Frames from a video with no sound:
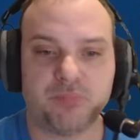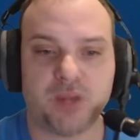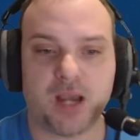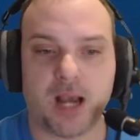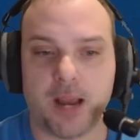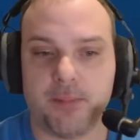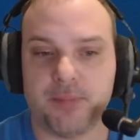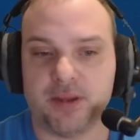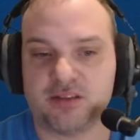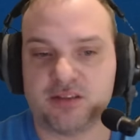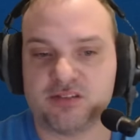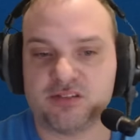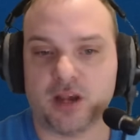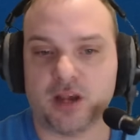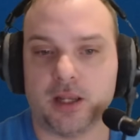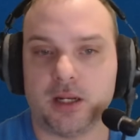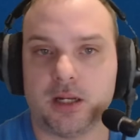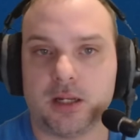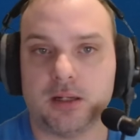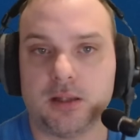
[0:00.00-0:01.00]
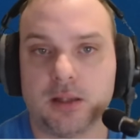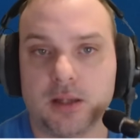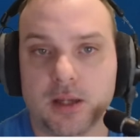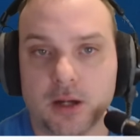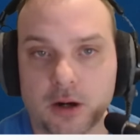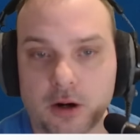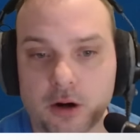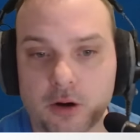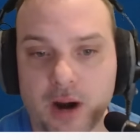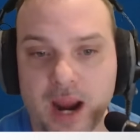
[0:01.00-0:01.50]
I'm excited
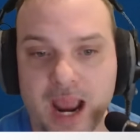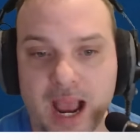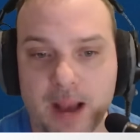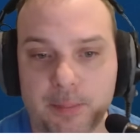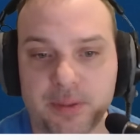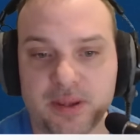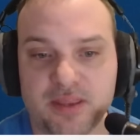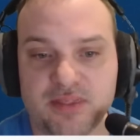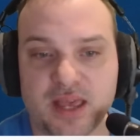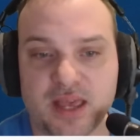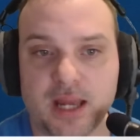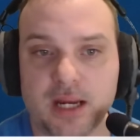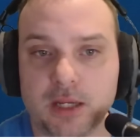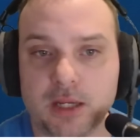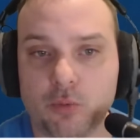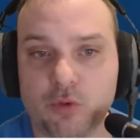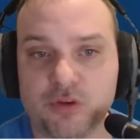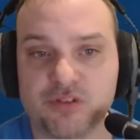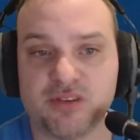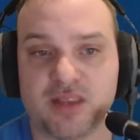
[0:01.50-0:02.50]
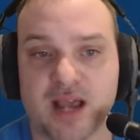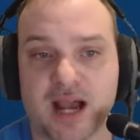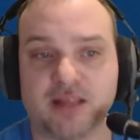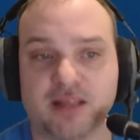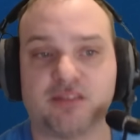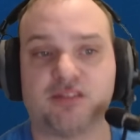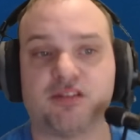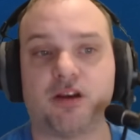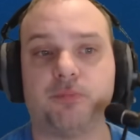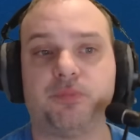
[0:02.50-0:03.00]
or happy that it was
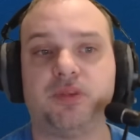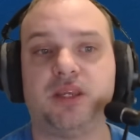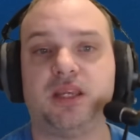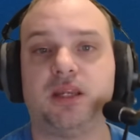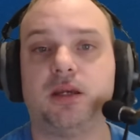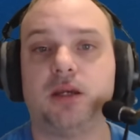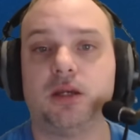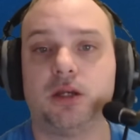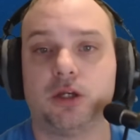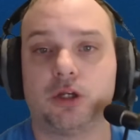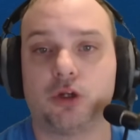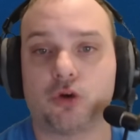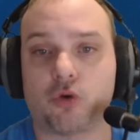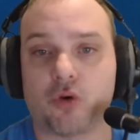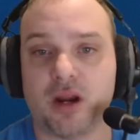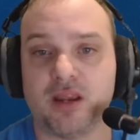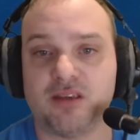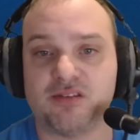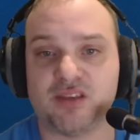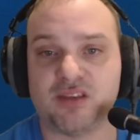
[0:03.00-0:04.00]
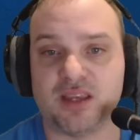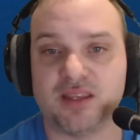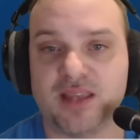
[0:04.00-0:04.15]
not something crazy.